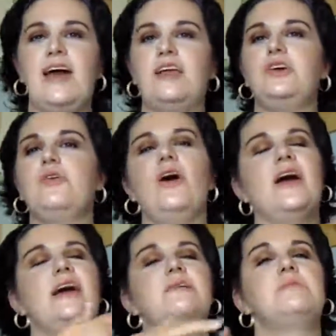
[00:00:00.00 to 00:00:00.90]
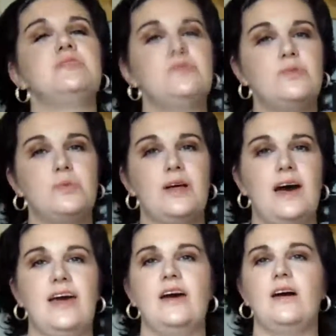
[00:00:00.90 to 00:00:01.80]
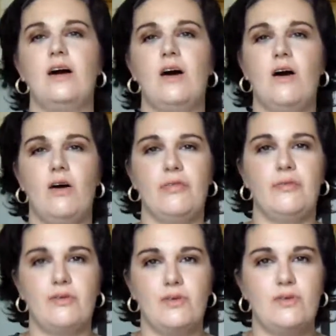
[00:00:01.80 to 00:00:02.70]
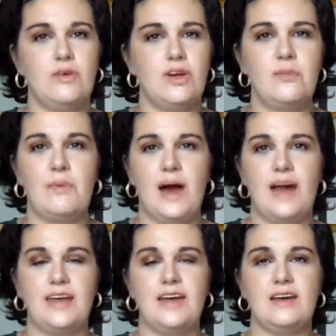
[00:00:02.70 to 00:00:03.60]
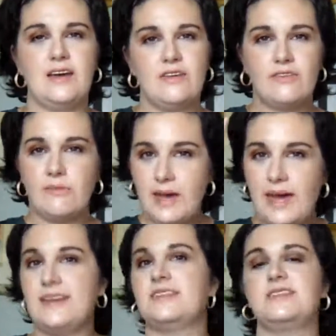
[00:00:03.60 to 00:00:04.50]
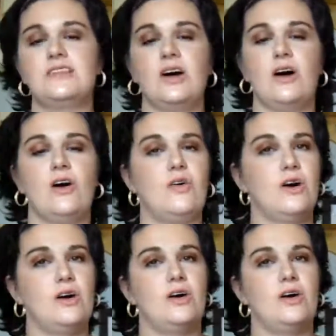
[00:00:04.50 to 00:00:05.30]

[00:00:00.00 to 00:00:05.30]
And you are able to apply it all through your body from head to toe